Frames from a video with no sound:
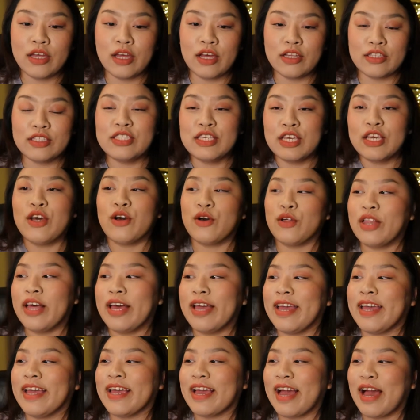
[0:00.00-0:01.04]
until
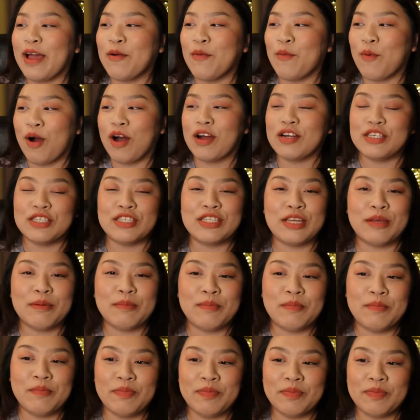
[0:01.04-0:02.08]
like I watched
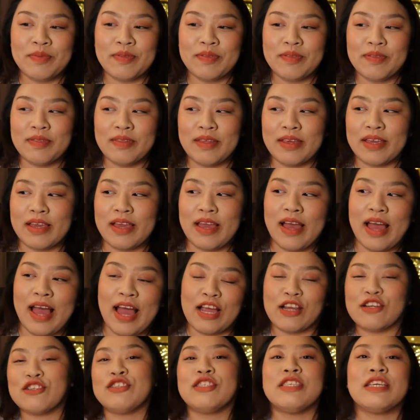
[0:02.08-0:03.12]
them like
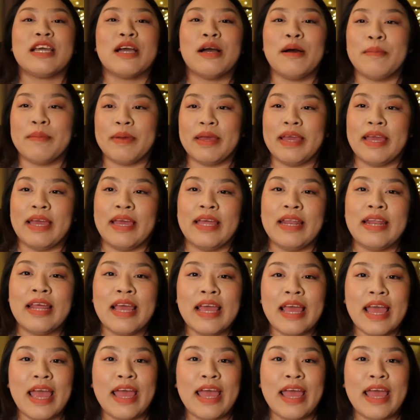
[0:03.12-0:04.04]
actually come in,